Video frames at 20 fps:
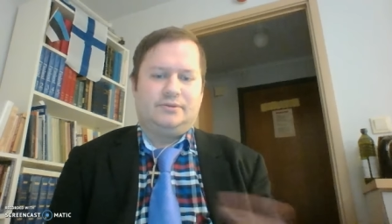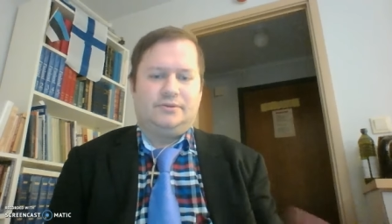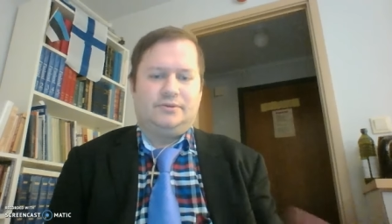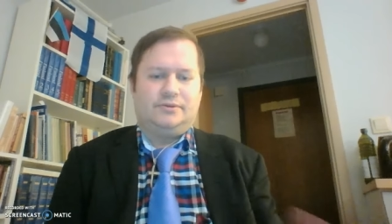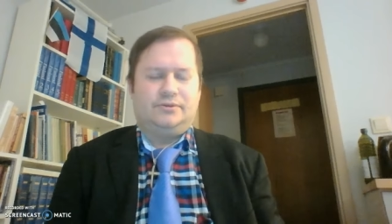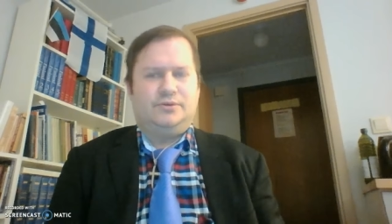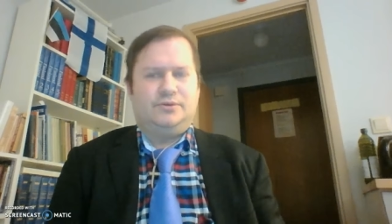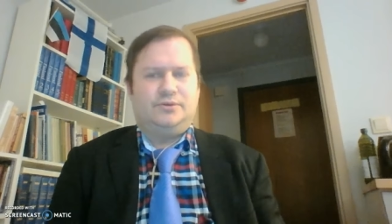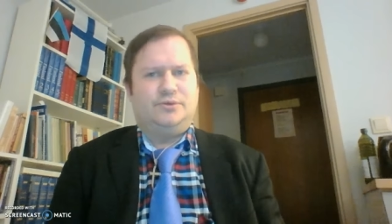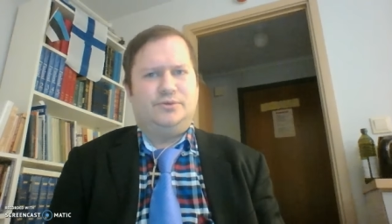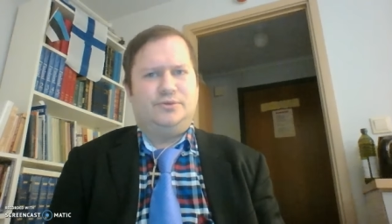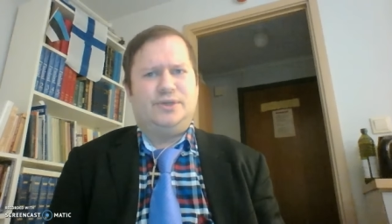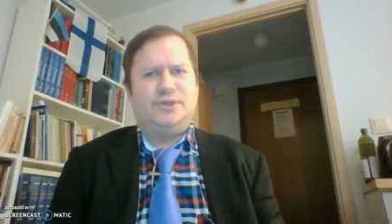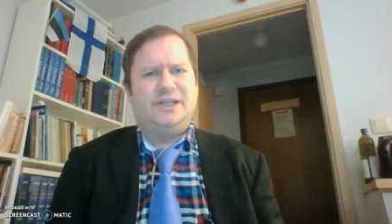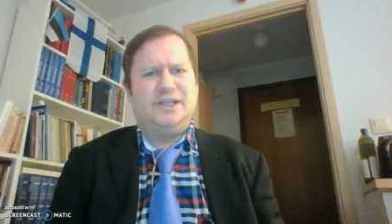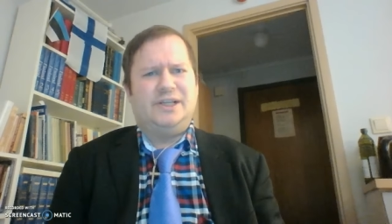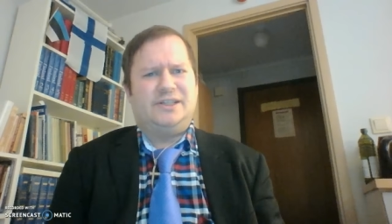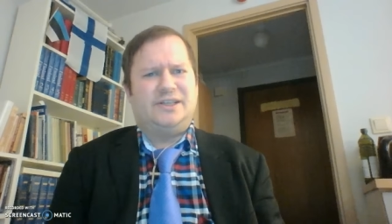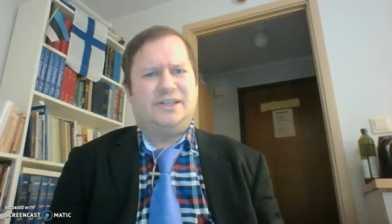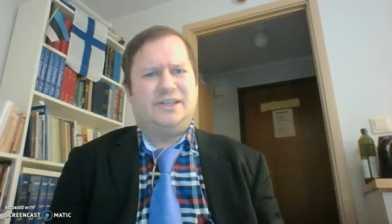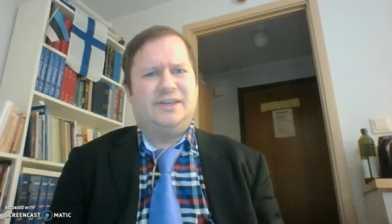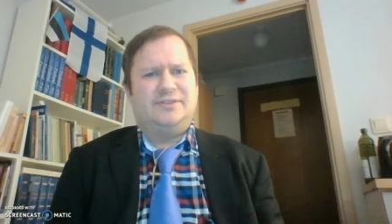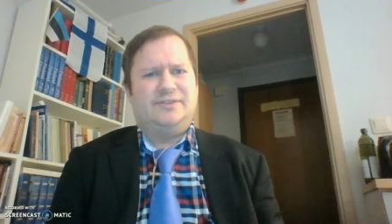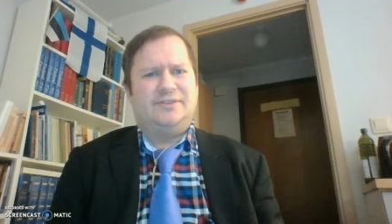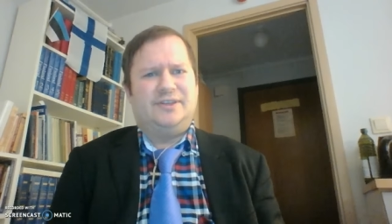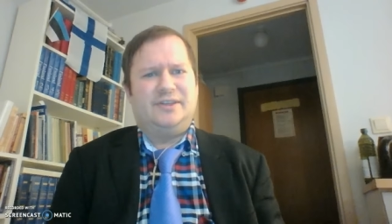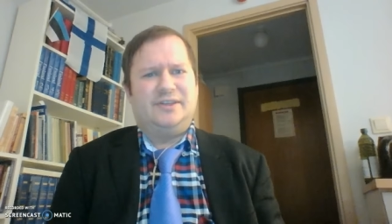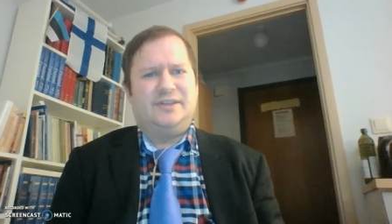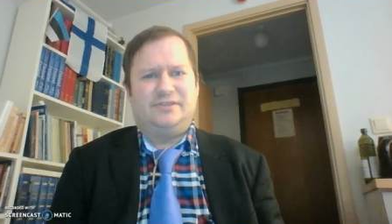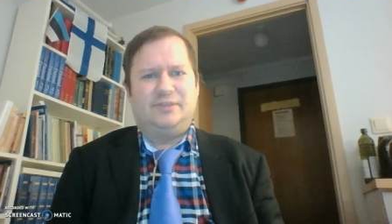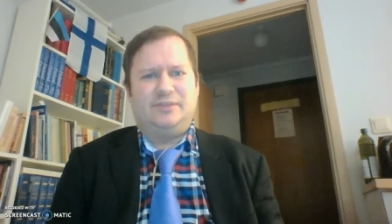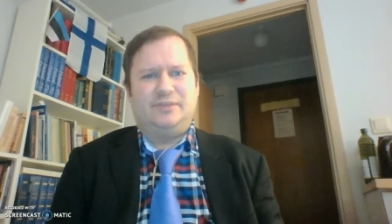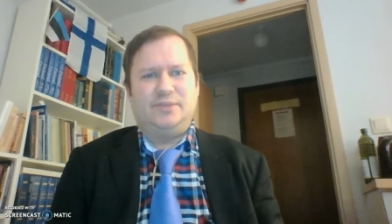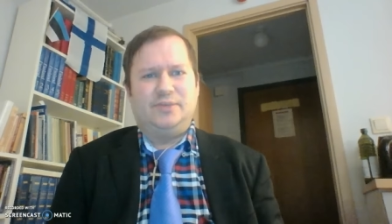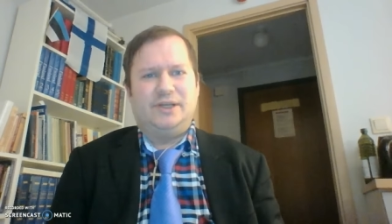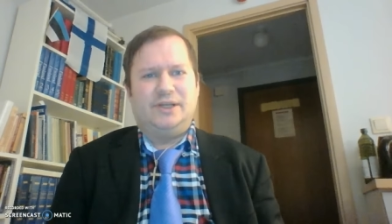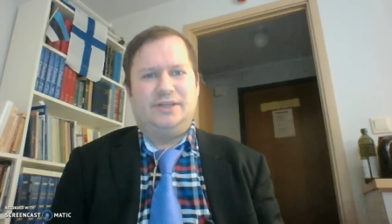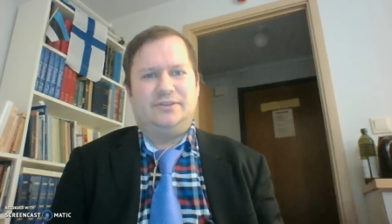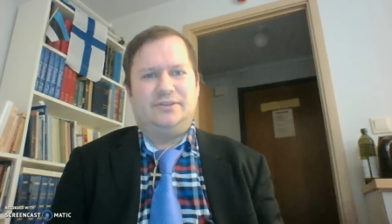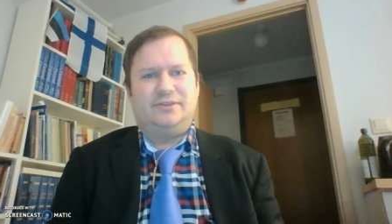who really can't
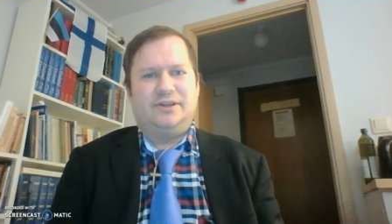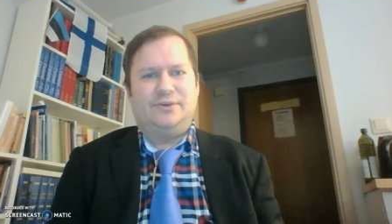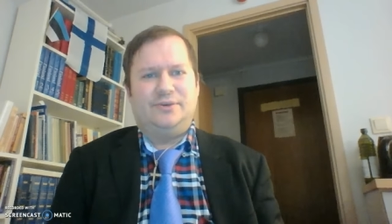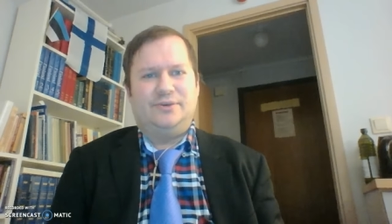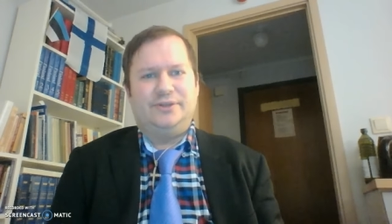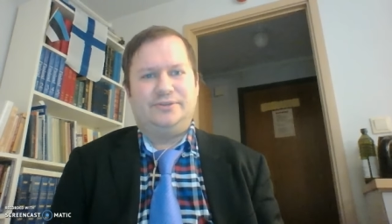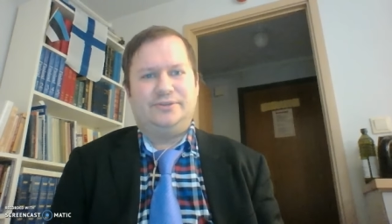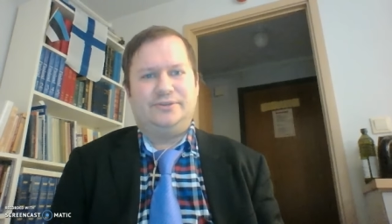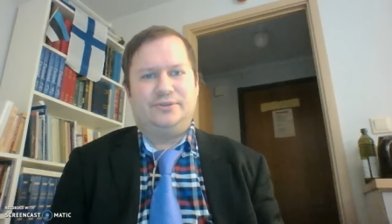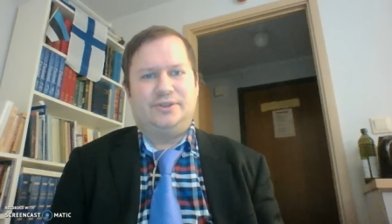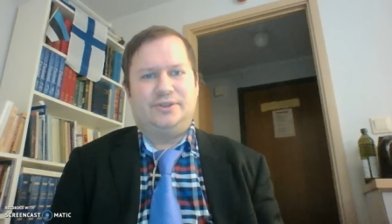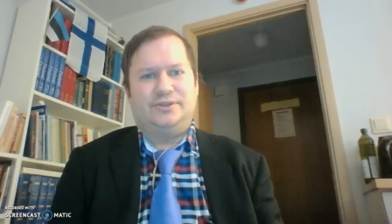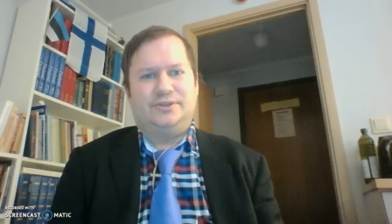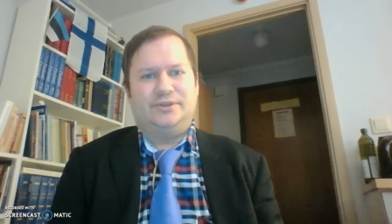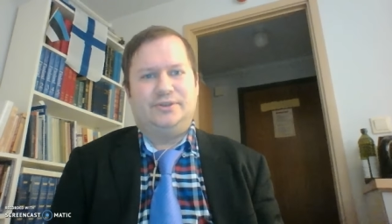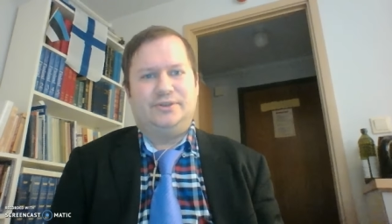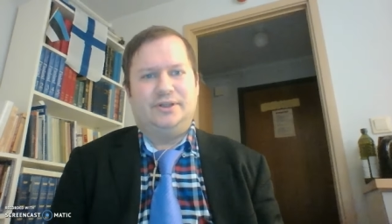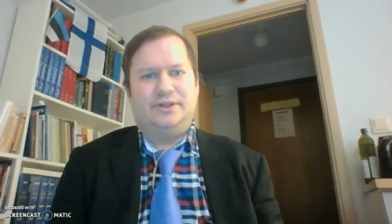assimilate in a Western country.